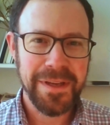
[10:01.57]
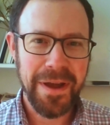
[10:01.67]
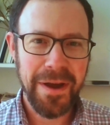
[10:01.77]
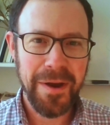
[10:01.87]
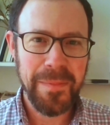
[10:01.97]

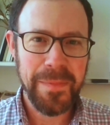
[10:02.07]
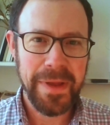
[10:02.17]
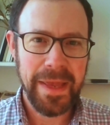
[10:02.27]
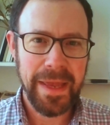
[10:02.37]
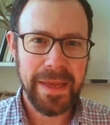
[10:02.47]
Um,
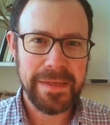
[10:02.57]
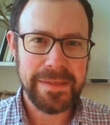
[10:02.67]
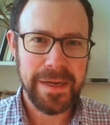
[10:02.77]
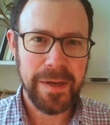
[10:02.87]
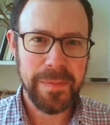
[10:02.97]

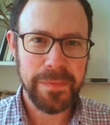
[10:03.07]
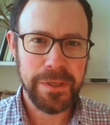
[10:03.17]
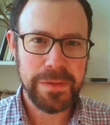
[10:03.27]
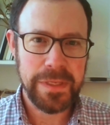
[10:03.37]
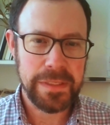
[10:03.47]
and um,
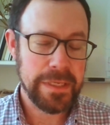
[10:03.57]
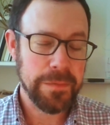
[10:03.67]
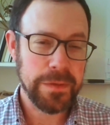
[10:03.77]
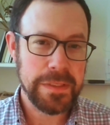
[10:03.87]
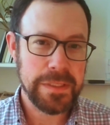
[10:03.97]
you know, it's
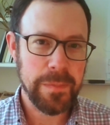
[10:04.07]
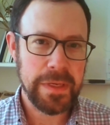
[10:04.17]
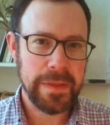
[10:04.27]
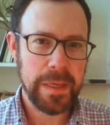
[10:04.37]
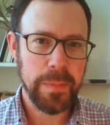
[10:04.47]
definitely
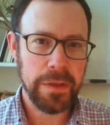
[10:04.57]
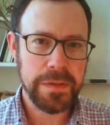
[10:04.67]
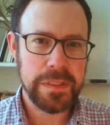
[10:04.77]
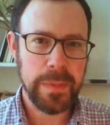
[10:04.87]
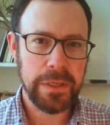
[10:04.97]
something that
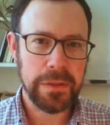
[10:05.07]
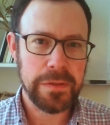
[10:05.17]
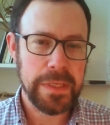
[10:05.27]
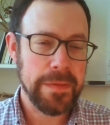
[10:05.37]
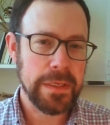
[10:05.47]

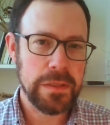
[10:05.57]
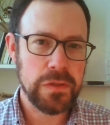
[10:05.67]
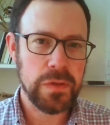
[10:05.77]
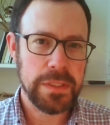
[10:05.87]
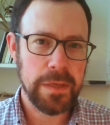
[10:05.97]
policymakers and the
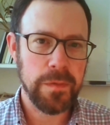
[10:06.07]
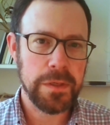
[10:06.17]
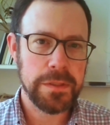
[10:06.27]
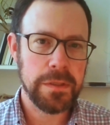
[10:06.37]
industry take very